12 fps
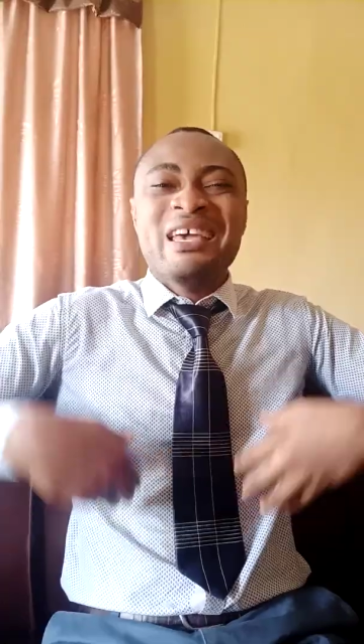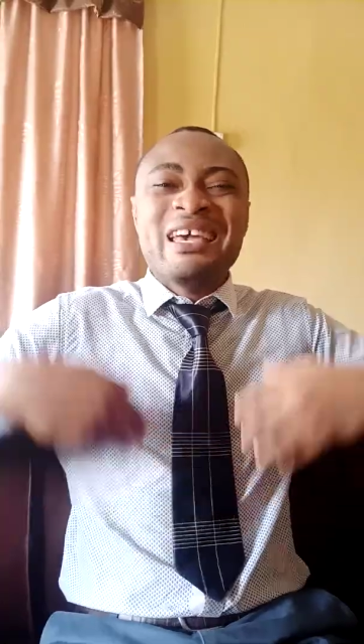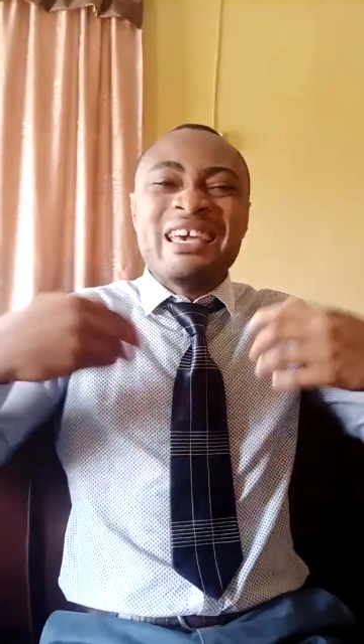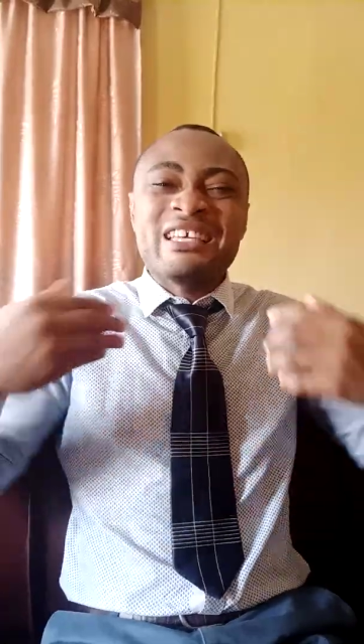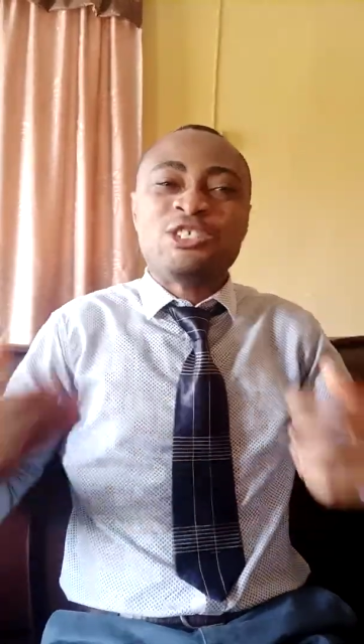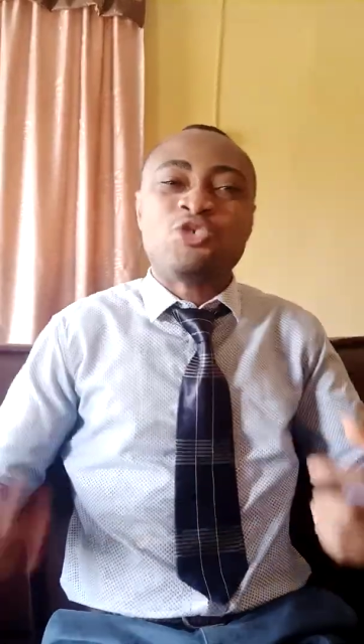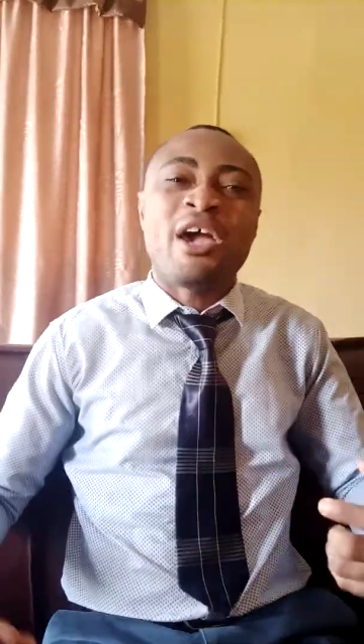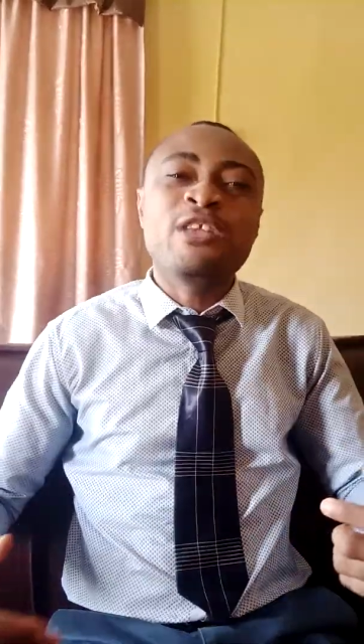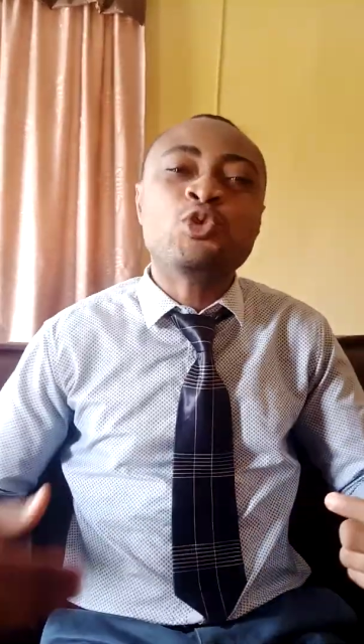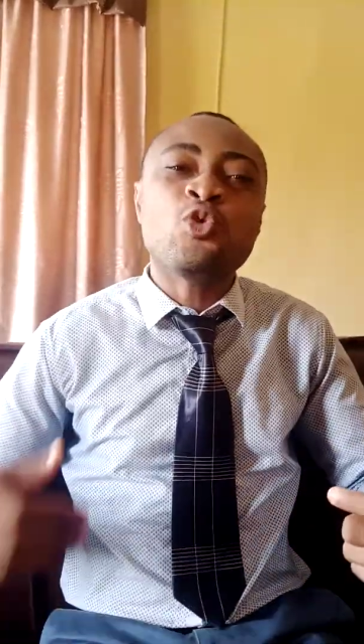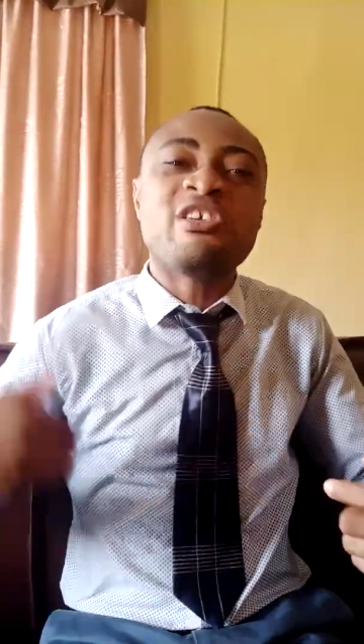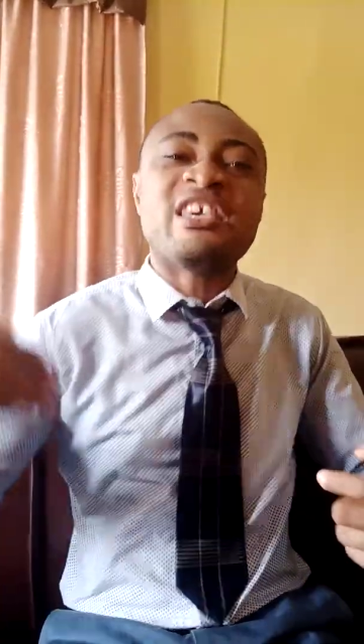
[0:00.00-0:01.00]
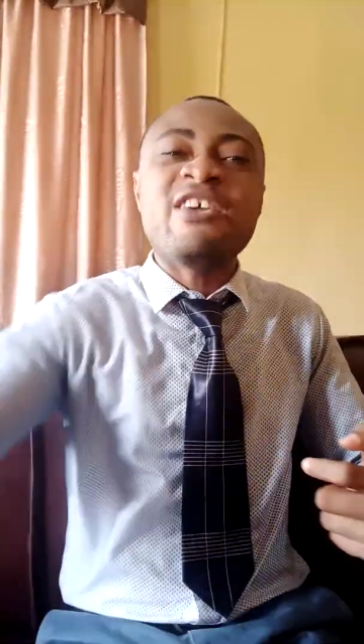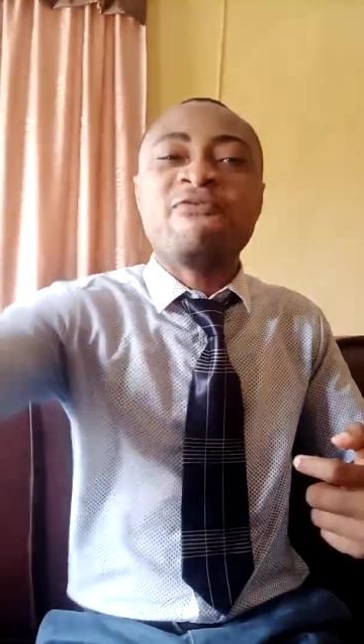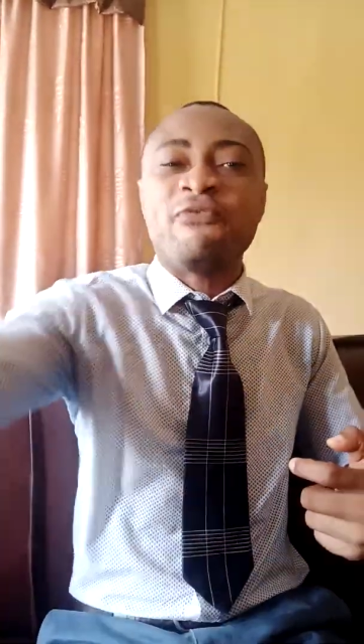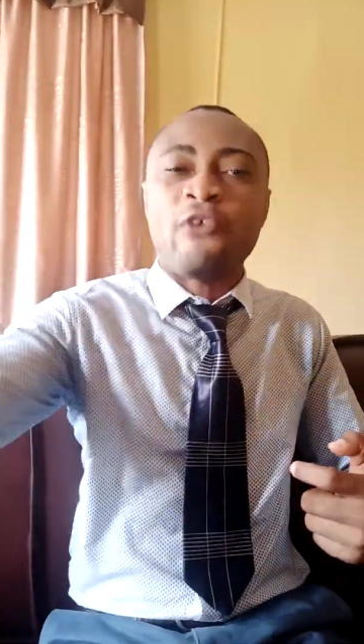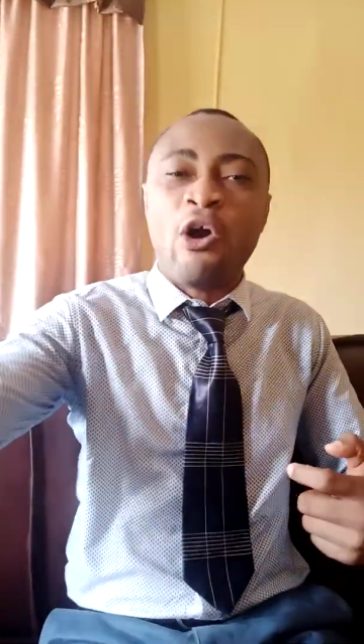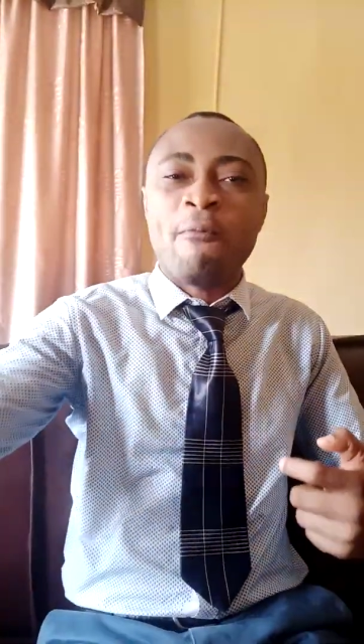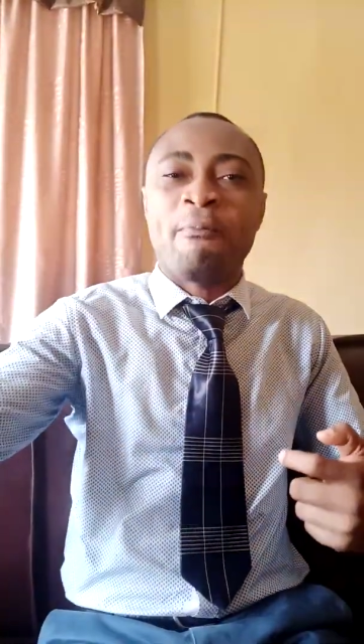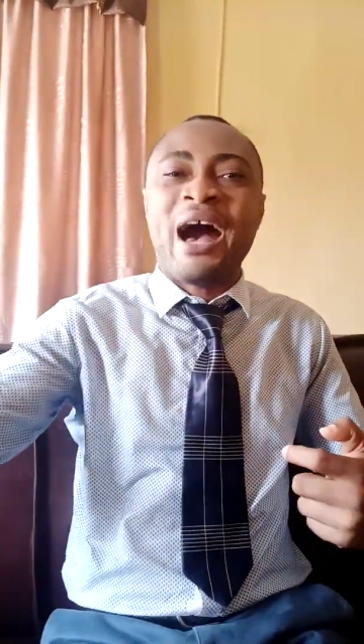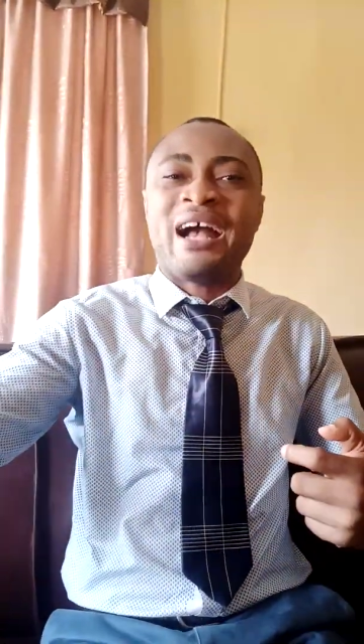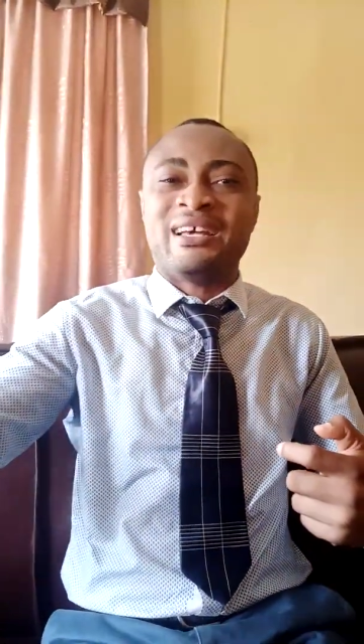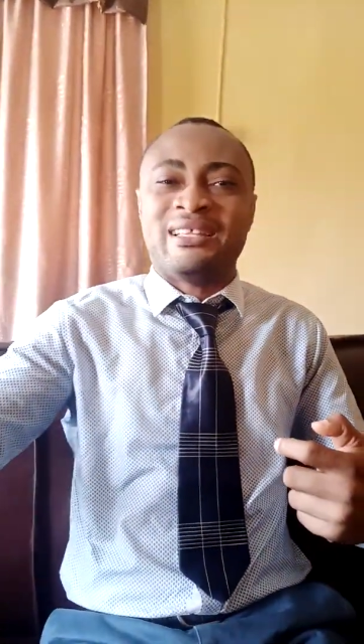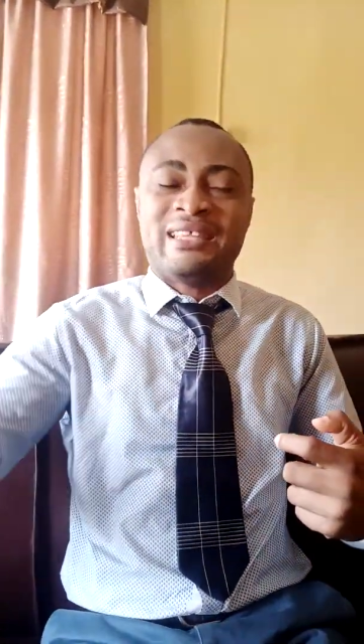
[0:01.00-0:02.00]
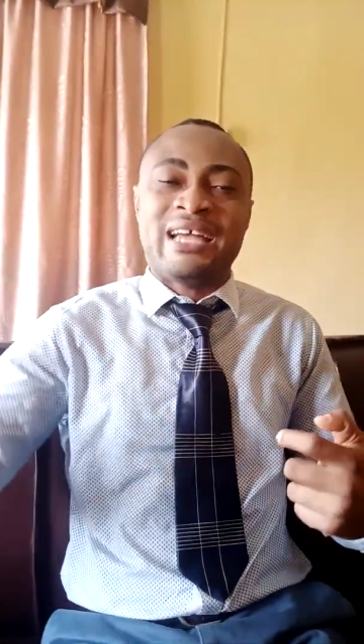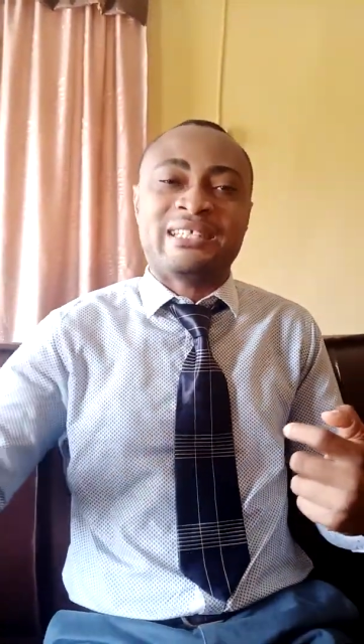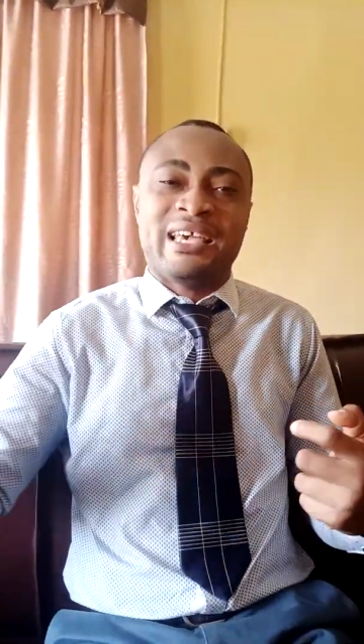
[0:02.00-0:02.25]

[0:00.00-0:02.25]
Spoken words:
is trying to give back that